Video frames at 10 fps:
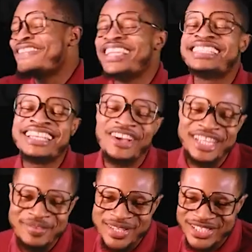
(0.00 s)
They say your
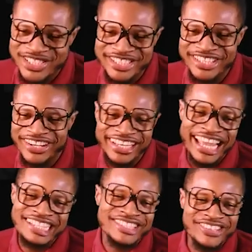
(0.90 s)
name is Junior.
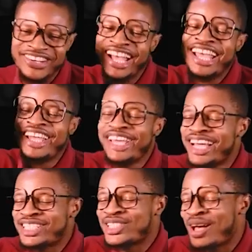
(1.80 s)
Let's go.
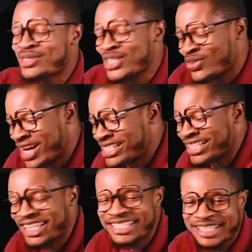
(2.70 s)
Each
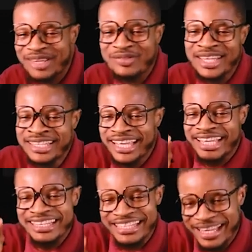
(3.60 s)
substituent is given
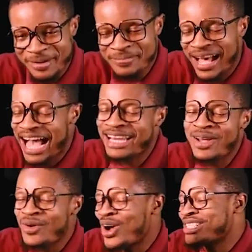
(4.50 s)
a name and
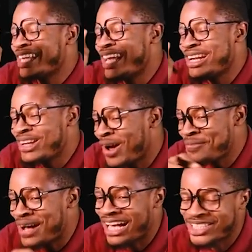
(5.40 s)
a
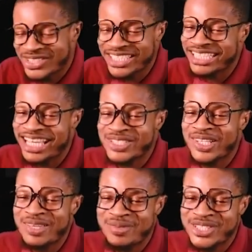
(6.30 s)
number. Should in case your
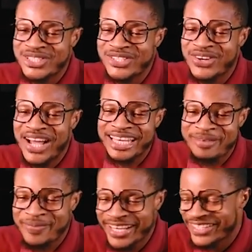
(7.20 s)
name is Junior and they
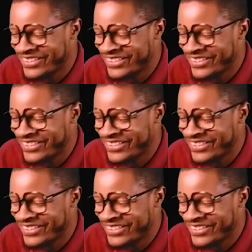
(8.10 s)
play.